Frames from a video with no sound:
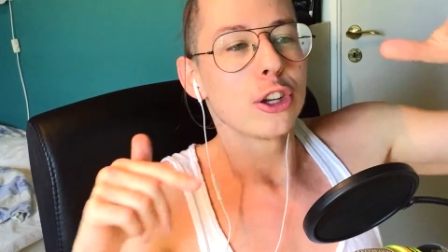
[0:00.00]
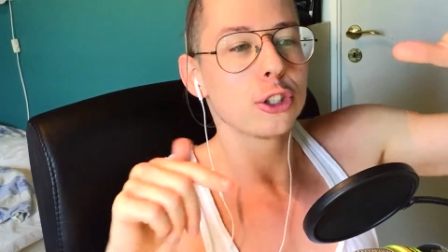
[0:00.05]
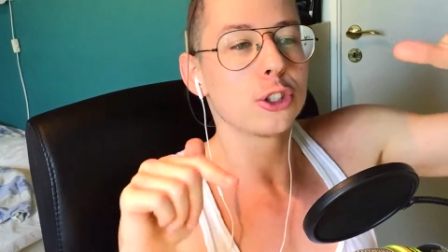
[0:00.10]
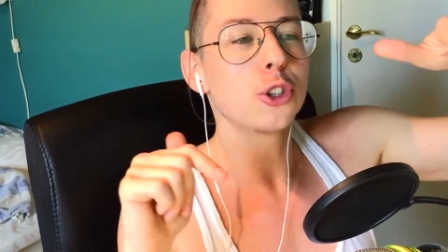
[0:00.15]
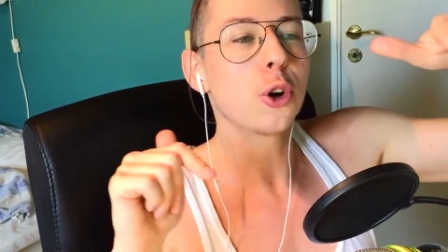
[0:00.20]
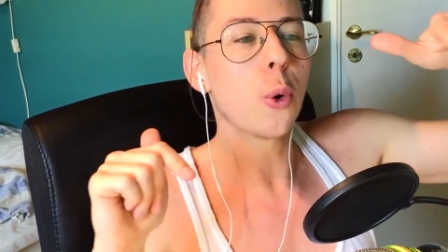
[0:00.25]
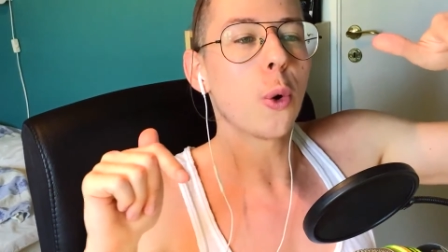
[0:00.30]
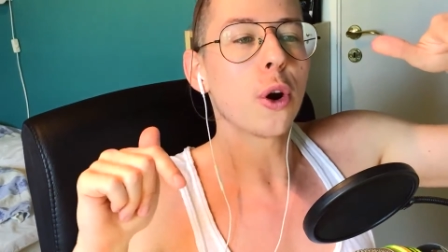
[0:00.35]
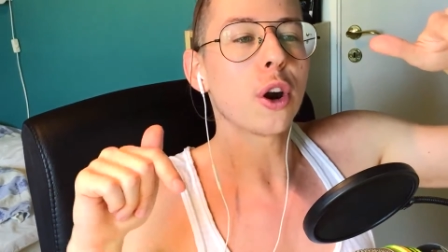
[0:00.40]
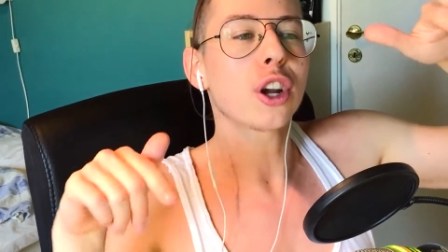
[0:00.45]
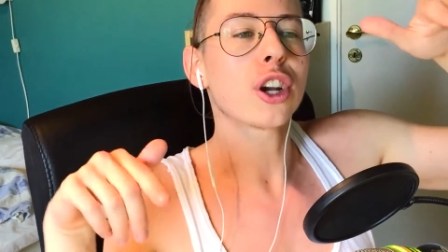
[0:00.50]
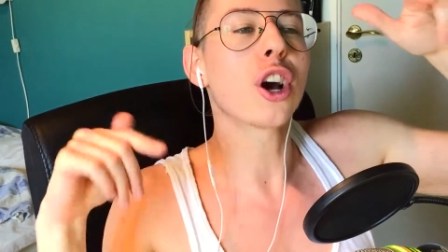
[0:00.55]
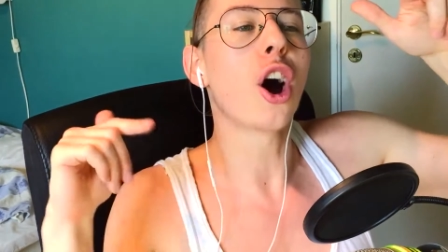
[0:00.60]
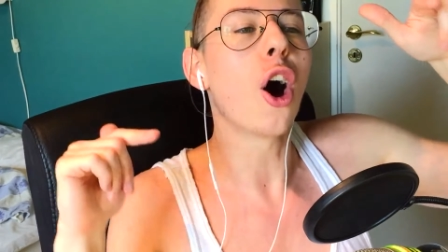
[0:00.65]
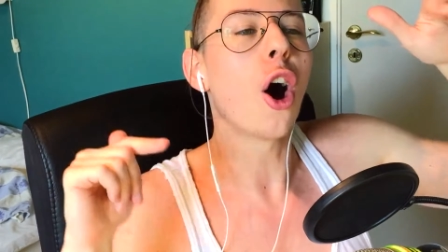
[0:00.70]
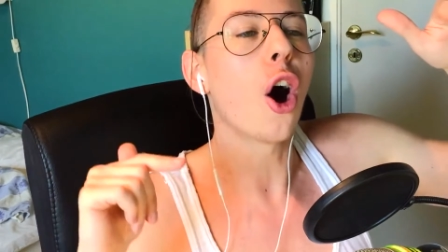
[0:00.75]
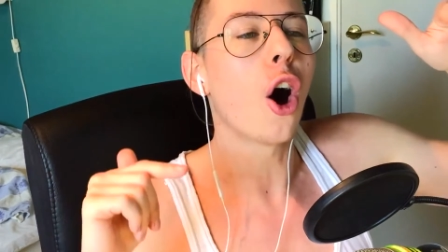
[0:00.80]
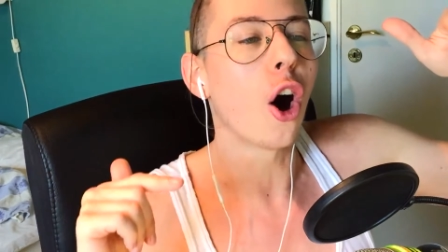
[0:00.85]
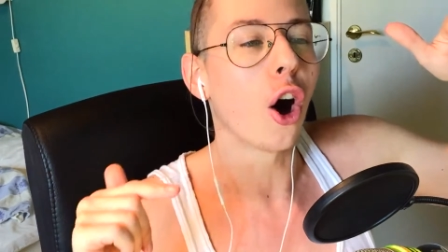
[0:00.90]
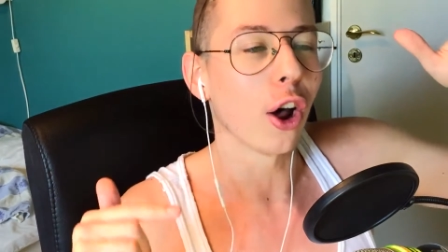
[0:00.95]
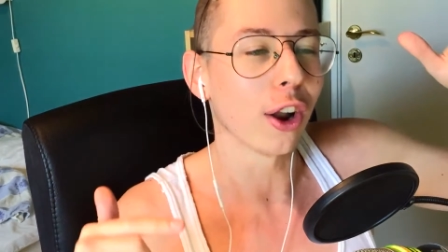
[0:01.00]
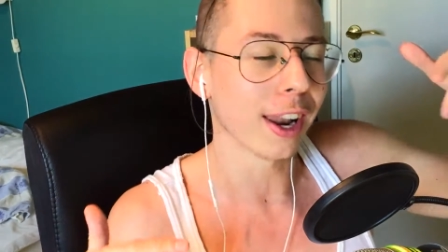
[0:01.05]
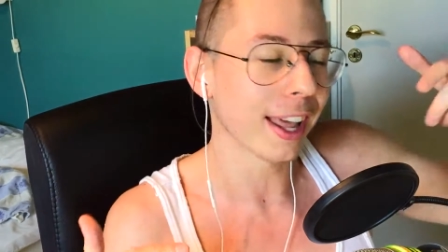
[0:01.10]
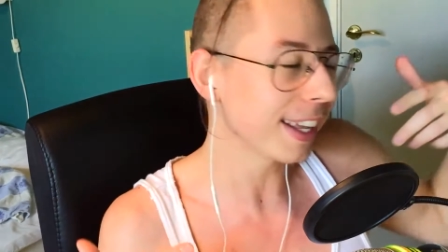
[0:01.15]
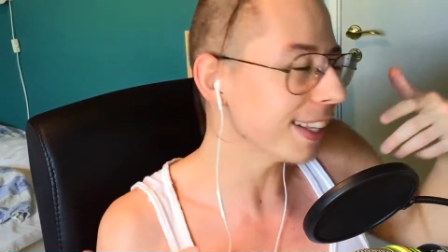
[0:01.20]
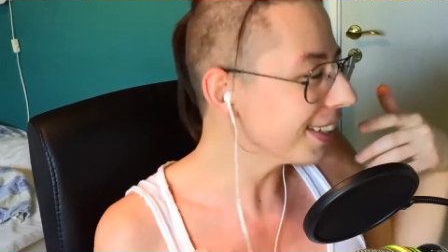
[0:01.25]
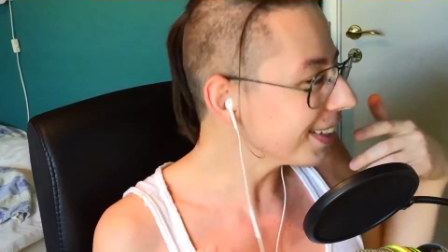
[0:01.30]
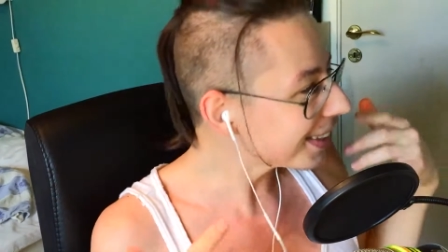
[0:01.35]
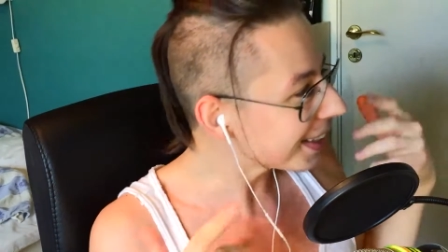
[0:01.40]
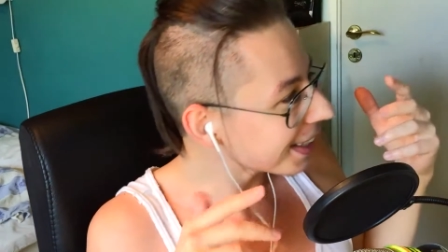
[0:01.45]
Your Call,
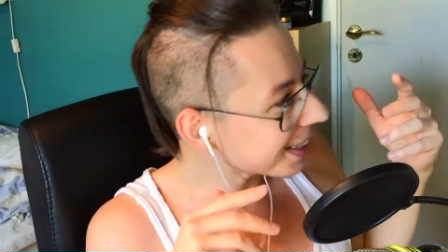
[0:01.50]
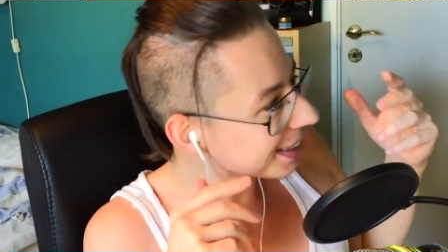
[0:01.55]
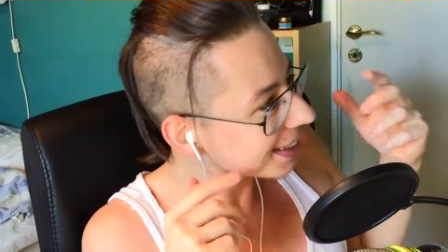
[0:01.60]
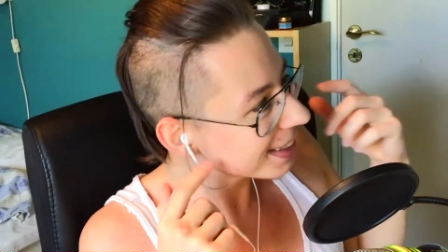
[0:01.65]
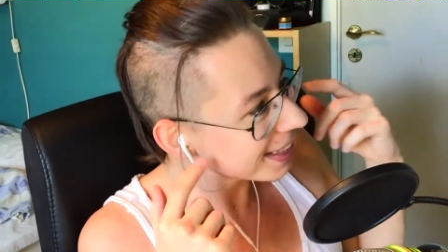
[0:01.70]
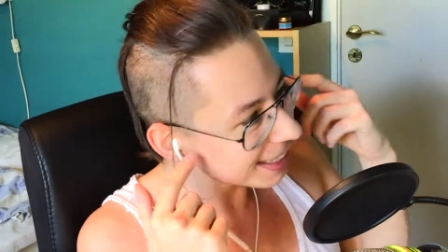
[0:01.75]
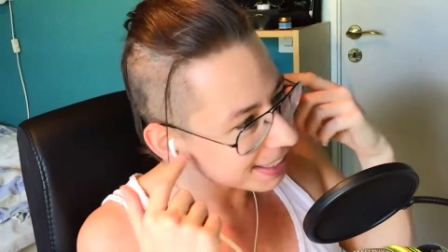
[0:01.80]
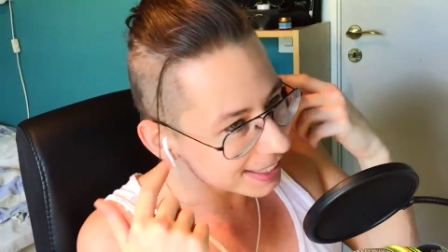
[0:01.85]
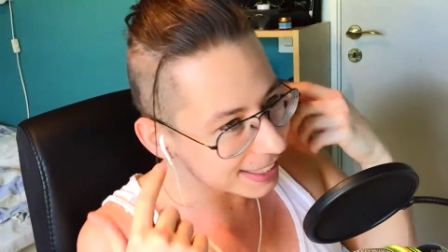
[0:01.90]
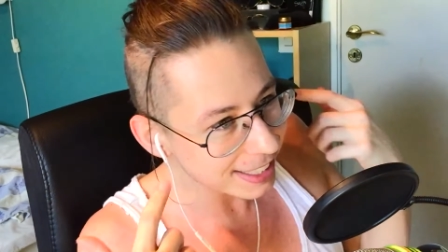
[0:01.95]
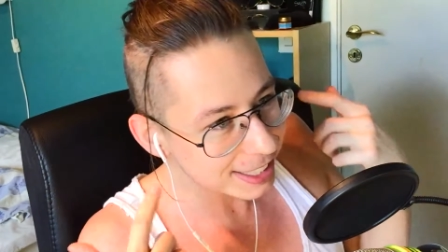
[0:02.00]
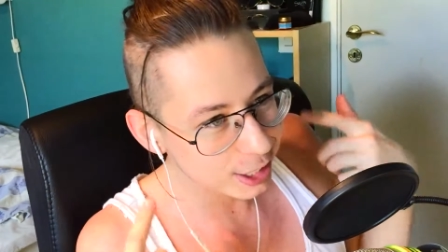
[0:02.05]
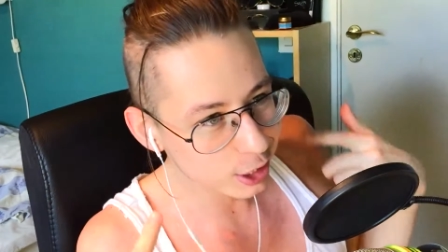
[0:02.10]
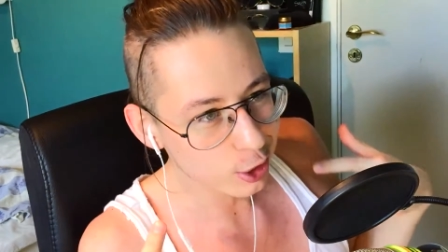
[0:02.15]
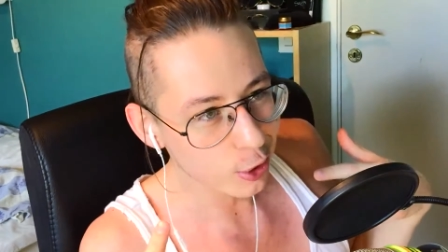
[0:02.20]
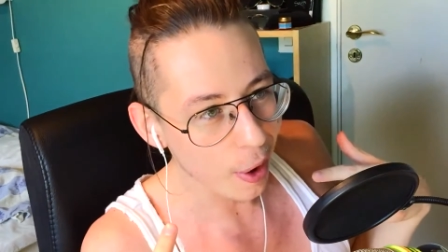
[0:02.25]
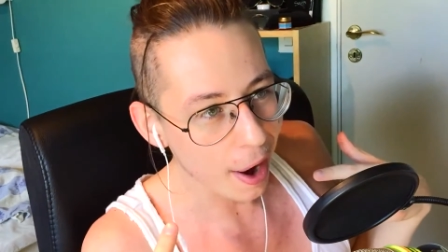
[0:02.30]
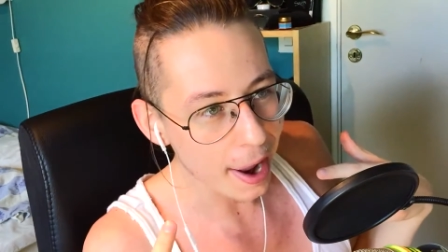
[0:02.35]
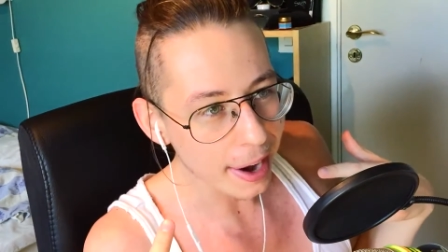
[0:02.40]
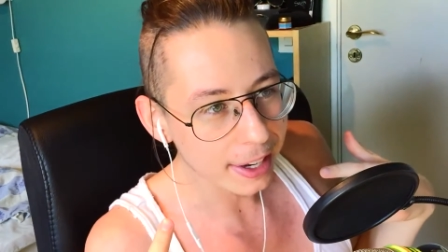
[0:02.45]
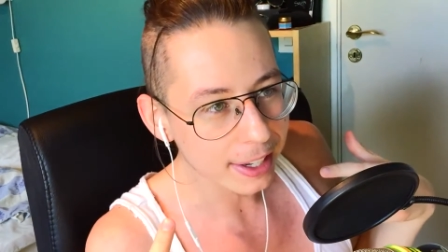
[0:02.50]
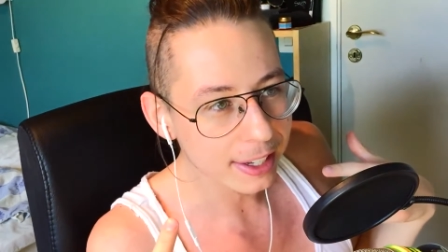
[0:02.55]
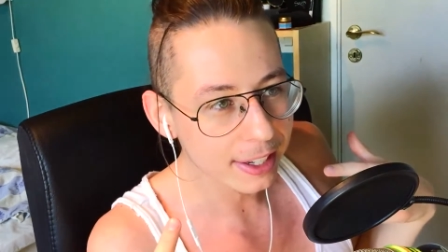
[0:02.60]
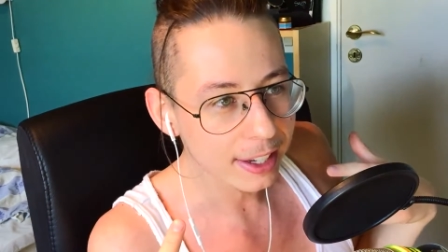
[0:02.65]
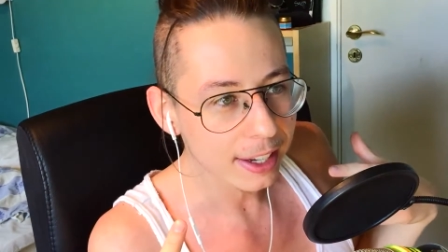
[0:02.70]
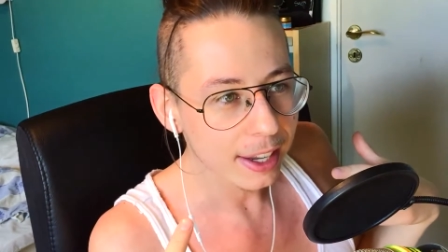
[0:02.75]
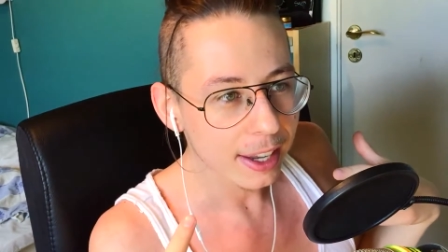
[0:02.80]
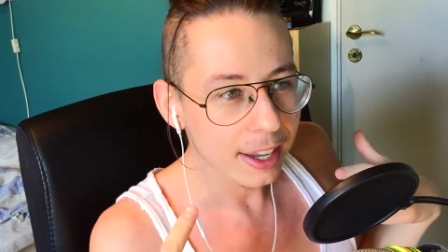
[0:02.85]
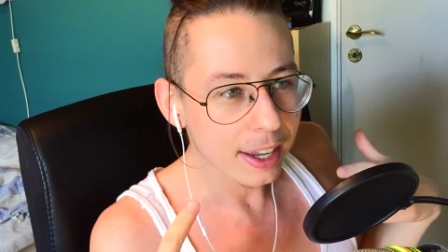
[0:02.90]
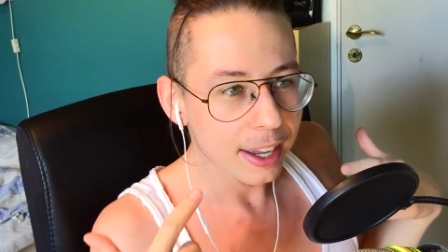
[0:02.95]
and this track
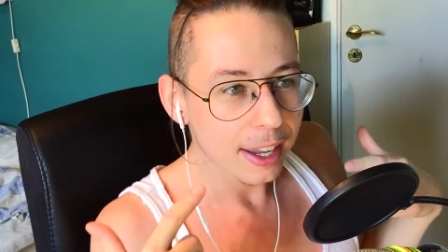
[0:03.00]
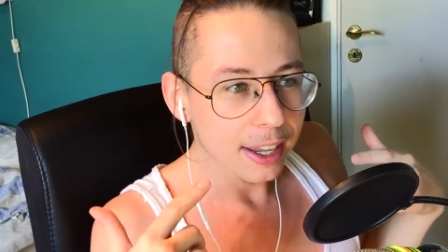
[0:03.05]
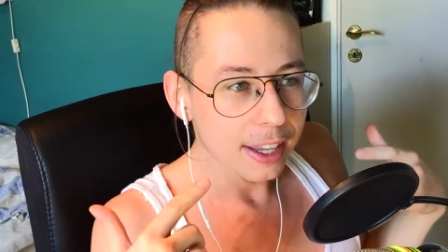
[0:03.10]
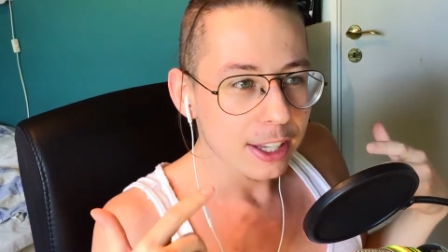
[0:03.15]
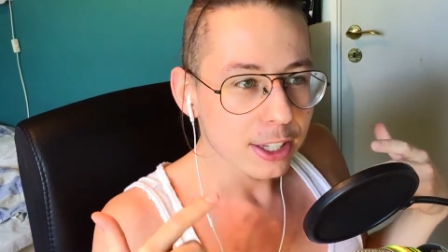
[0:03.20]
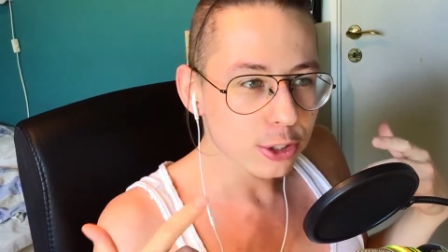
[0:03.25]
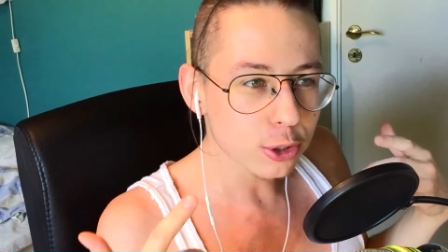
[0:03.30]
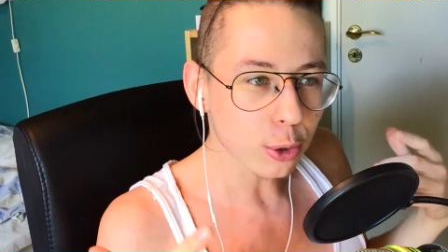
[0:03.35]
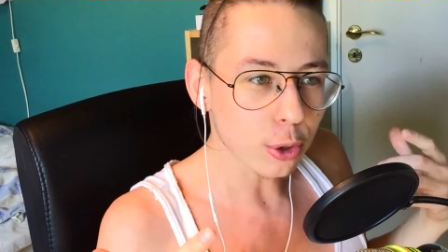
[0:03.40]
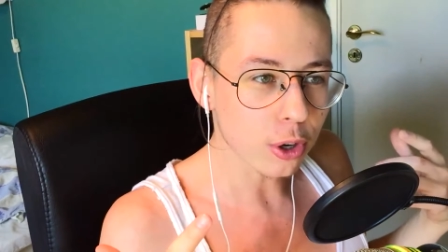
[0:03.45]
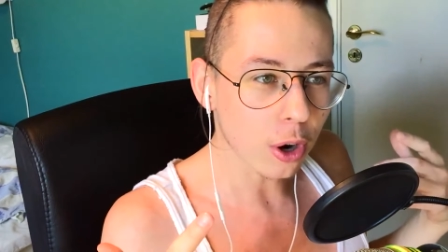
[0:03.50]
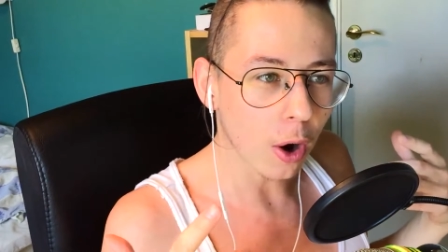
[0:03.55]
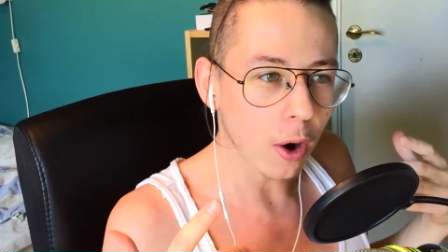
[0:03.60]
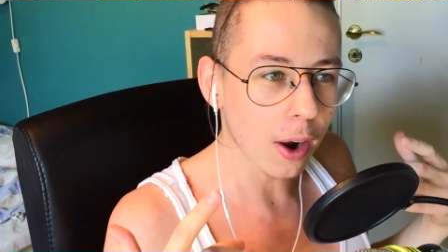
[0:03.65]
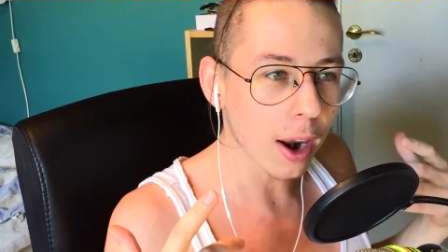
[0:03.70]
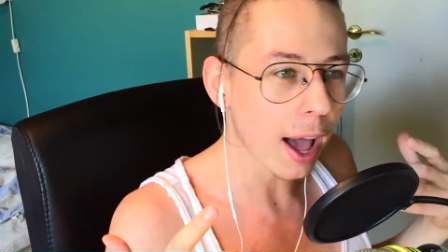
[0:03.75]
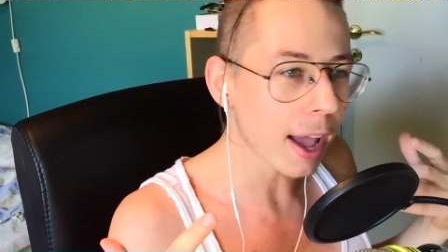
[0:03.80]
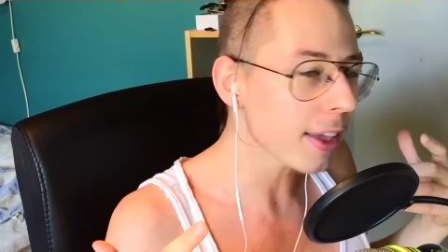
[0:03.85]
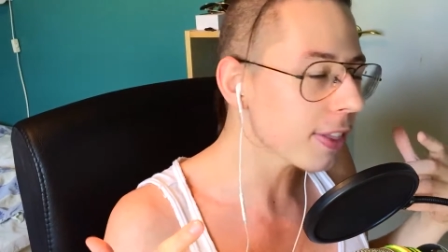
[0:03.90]
your call.